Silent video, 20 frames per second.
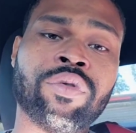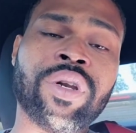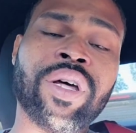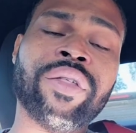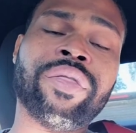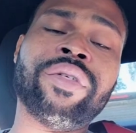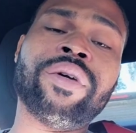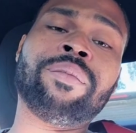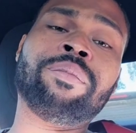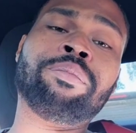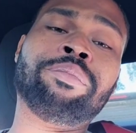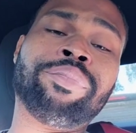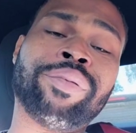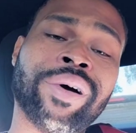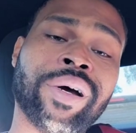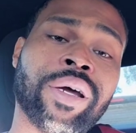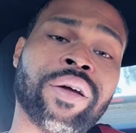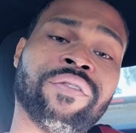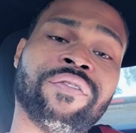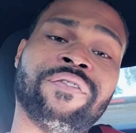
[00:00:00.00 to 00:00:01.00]
Nothing
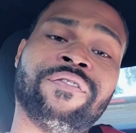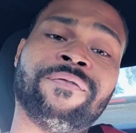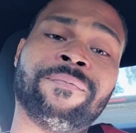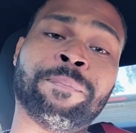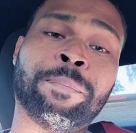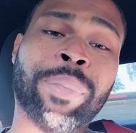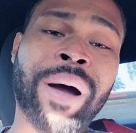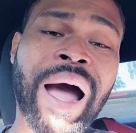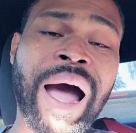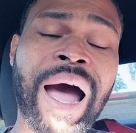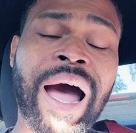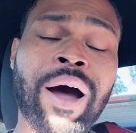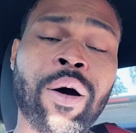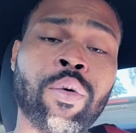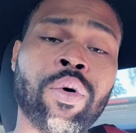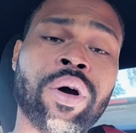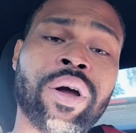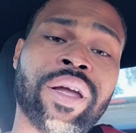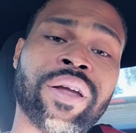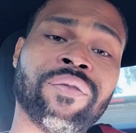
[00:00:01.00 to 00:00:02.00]
but
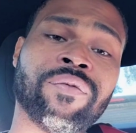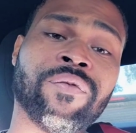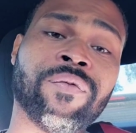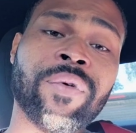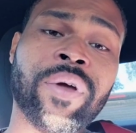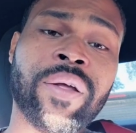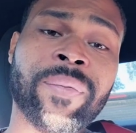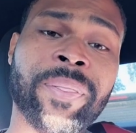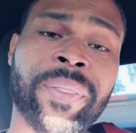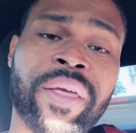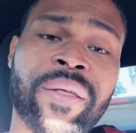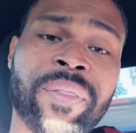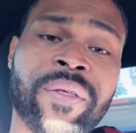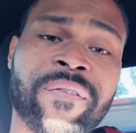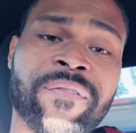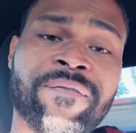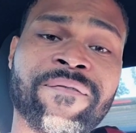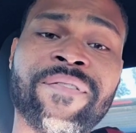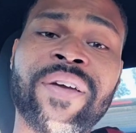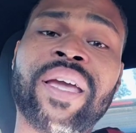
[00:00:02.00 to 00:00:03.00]
power and in, in, in,
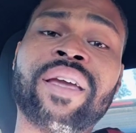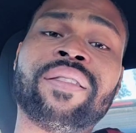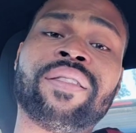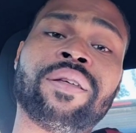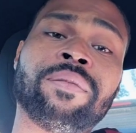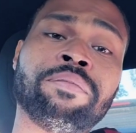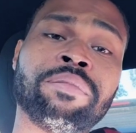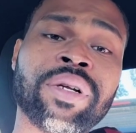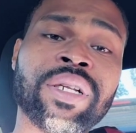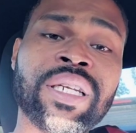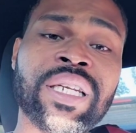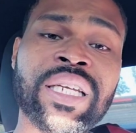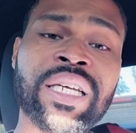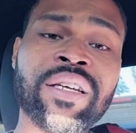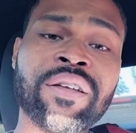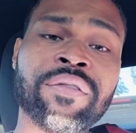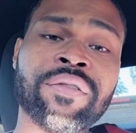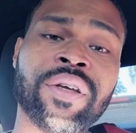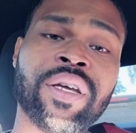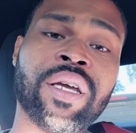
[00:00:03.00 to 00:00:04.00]
the faith and
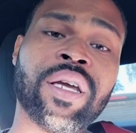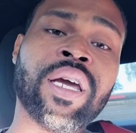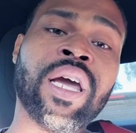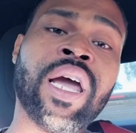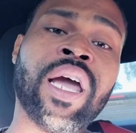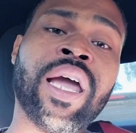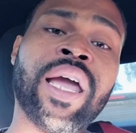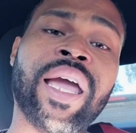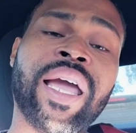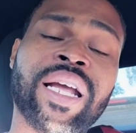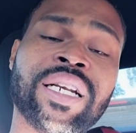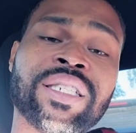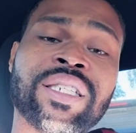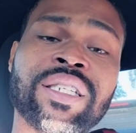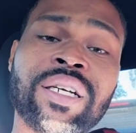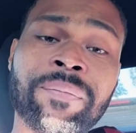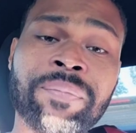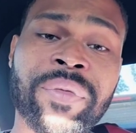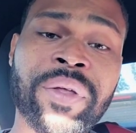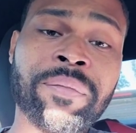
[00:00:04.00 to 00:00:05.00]
believing and
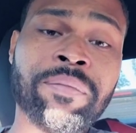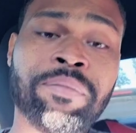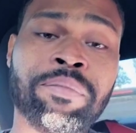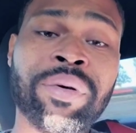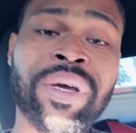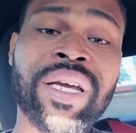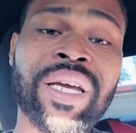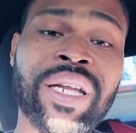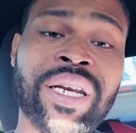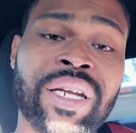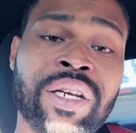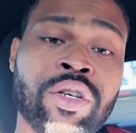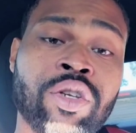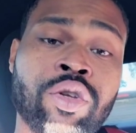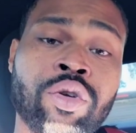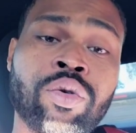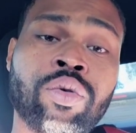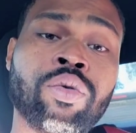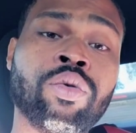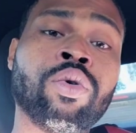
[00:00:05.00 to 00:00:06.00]
something bigger than
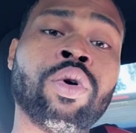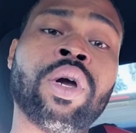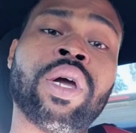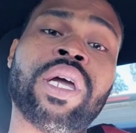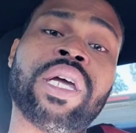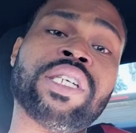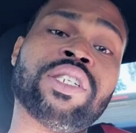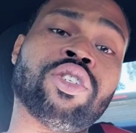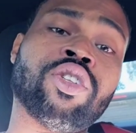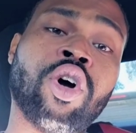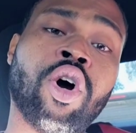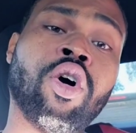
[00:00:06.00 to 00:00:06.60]
you is the